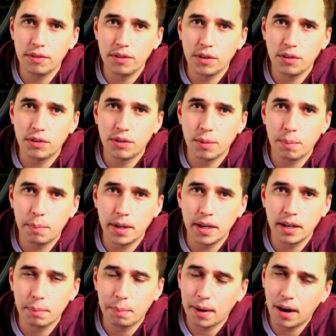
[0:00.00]
of you for
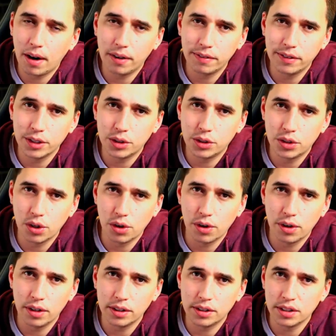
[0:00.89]
being a part of this
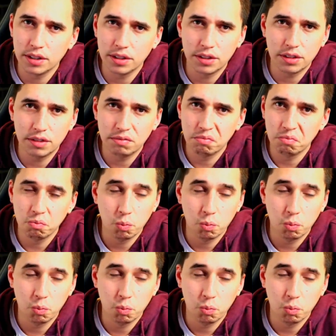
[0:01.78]
journey since